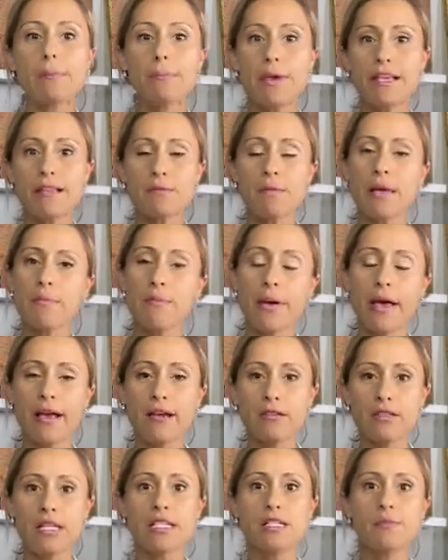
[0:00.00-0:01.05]
picked
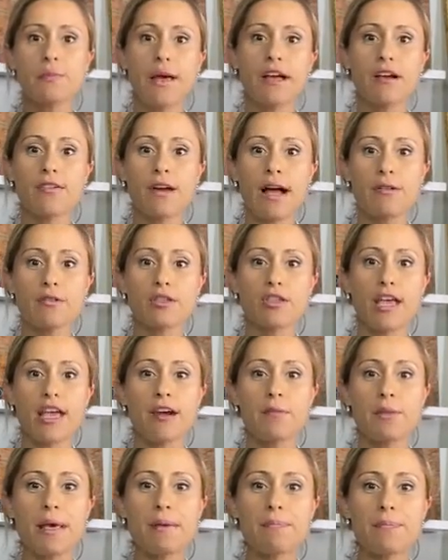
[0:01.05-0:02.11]
this background, there
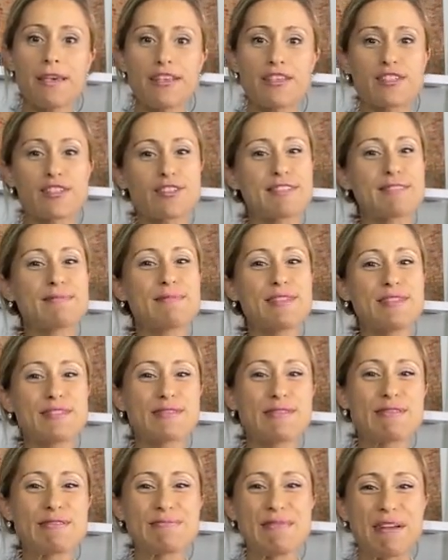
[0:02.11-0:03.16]
are my pictures, miss you
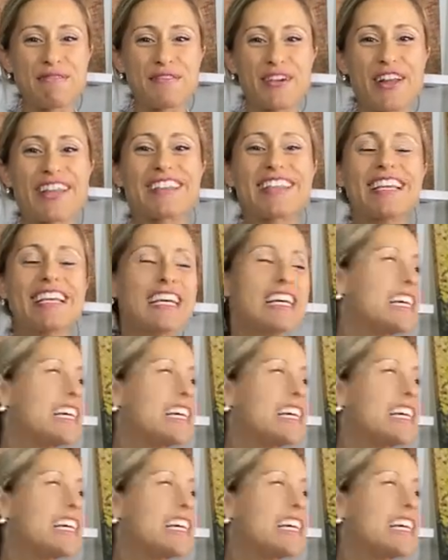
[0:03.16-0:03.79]
too, my friend.